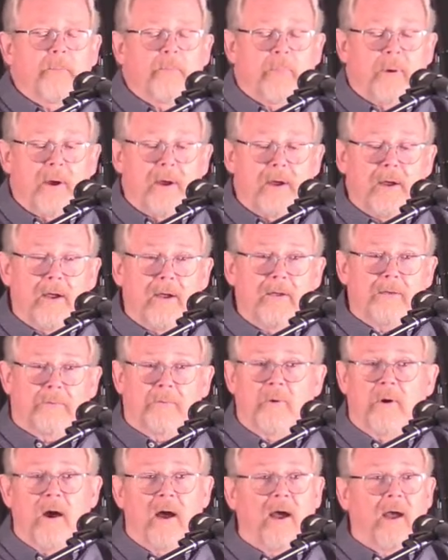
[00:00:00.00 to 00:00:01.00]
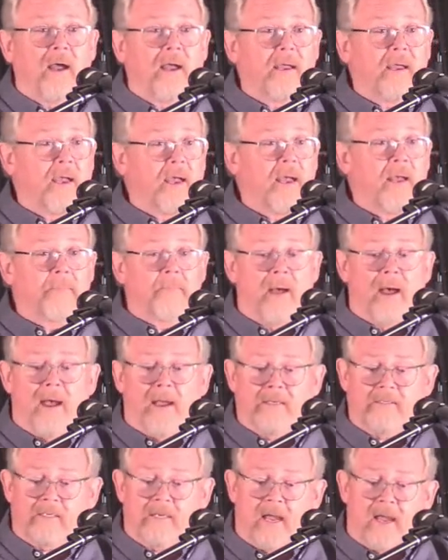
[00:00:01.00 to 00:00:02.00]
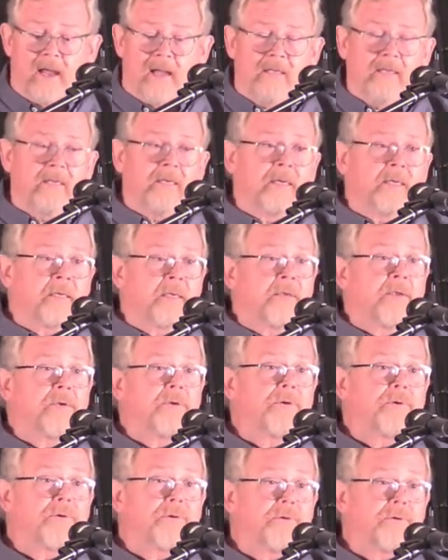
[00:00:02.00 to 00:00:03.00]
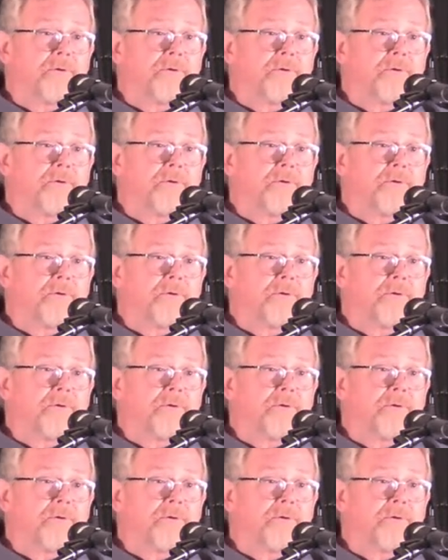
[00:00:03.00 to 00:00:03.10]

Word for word: But why am I telling you?